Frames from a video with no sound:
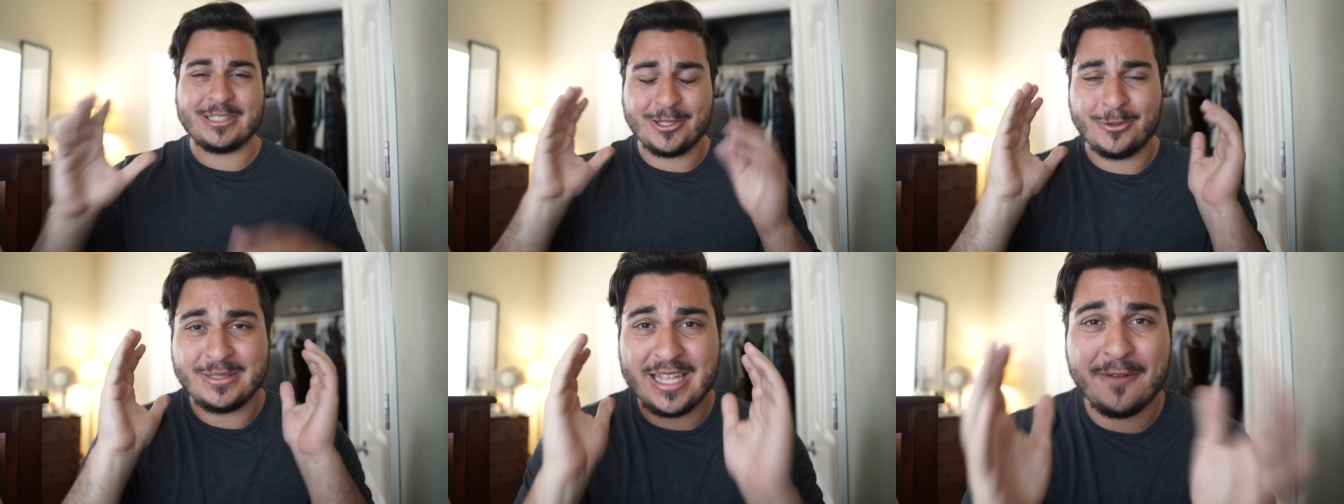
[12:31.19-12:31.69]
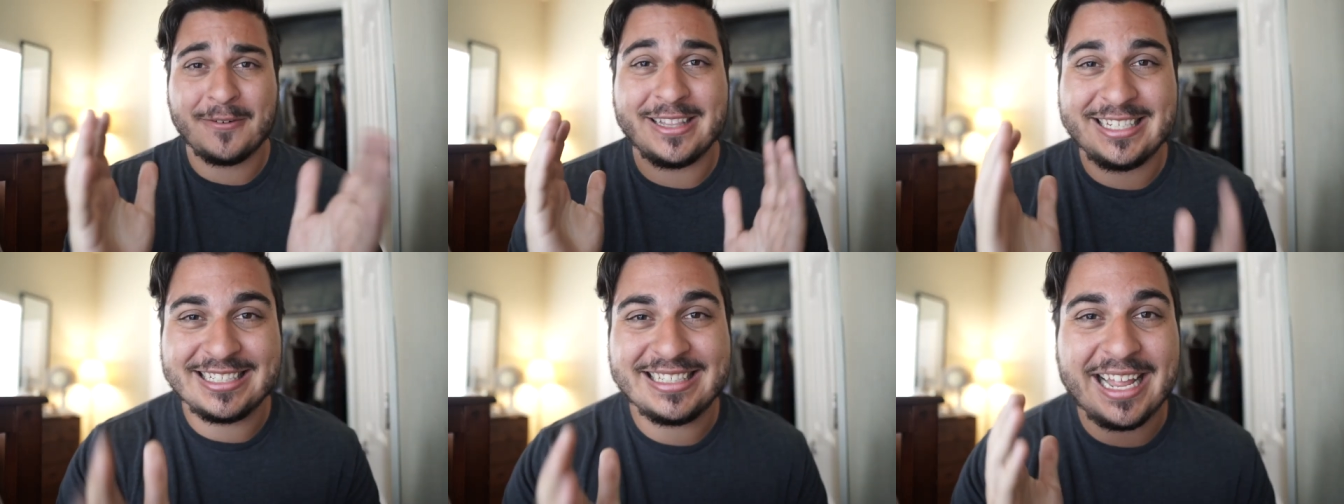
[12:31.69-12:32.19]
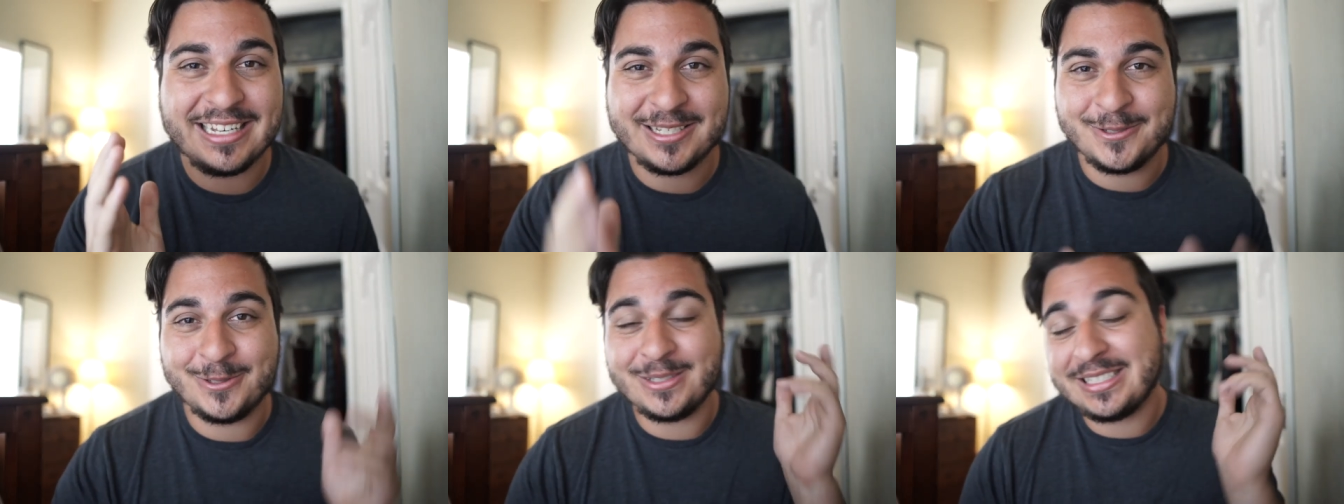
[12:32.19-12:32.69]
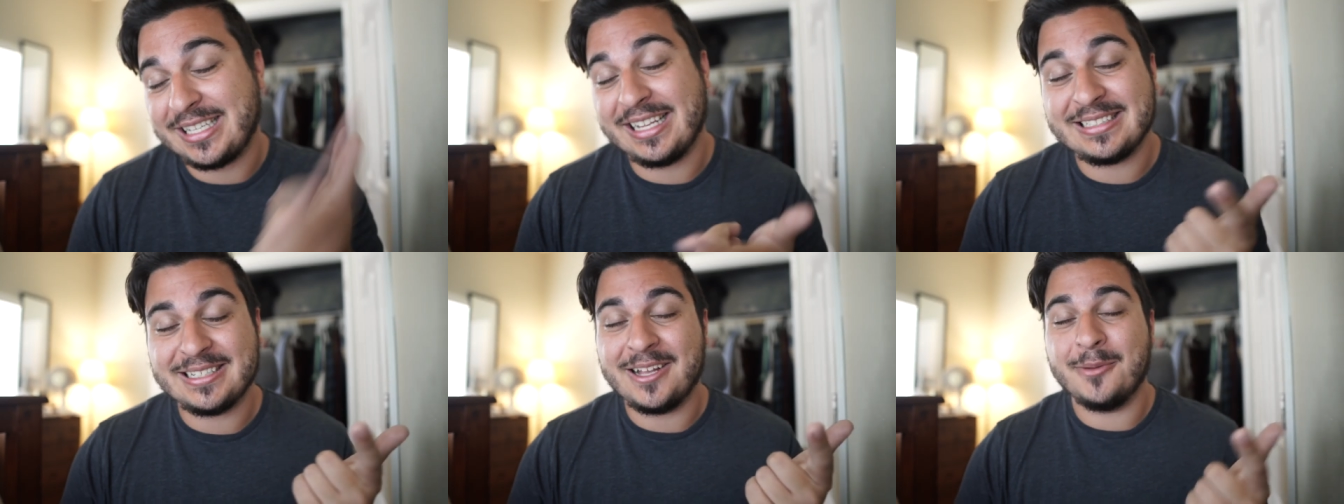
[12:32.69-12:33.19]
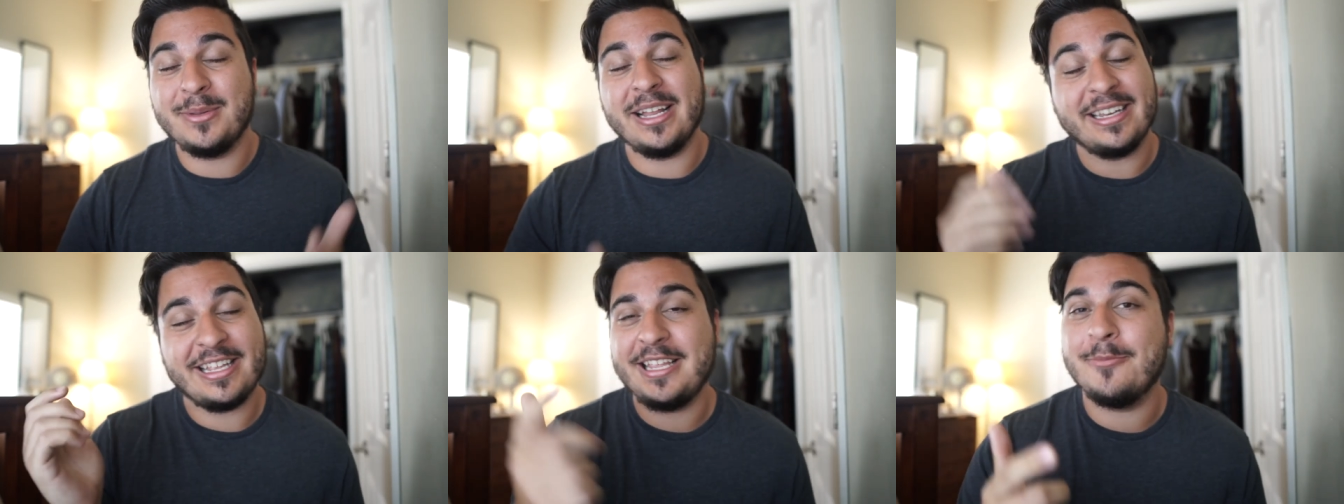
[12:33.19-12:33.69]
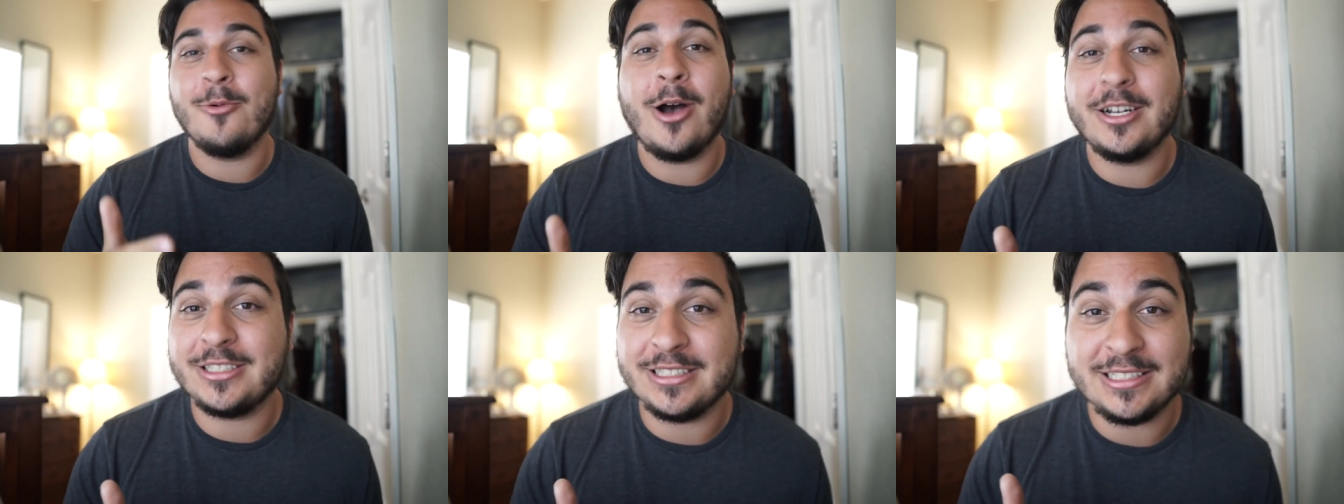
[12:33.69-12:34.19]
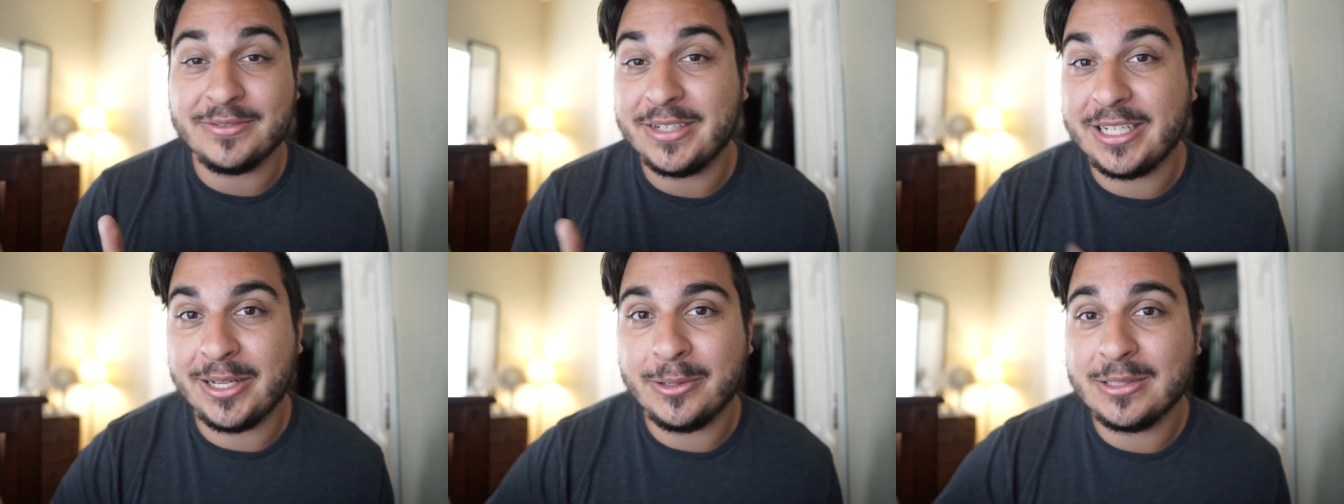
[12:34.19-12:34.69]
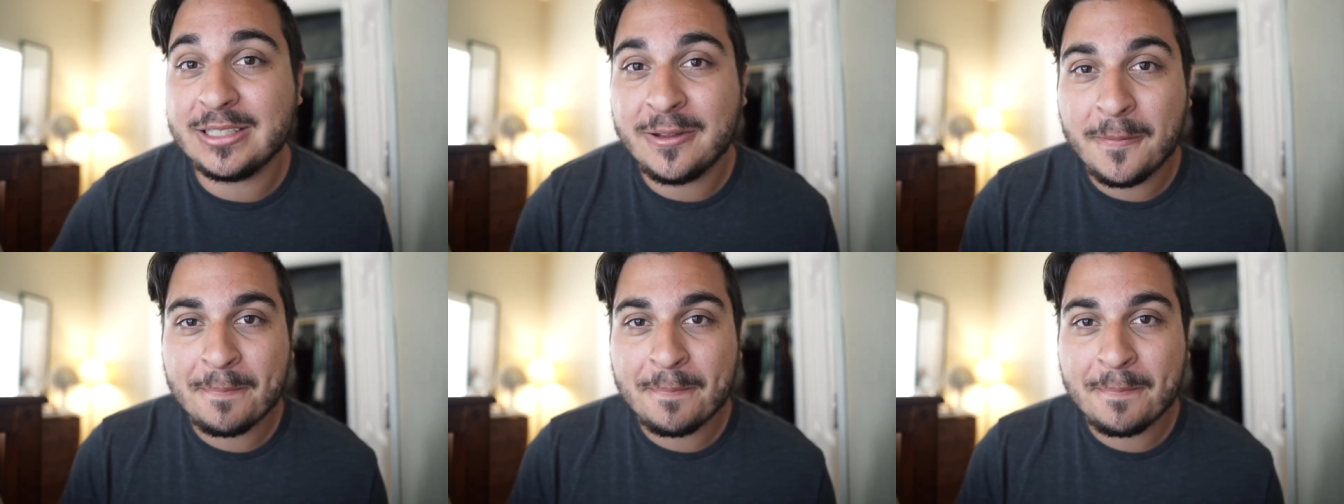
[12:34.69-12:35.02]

so definitely stay tuned, stay subbed, and keep watching these videos.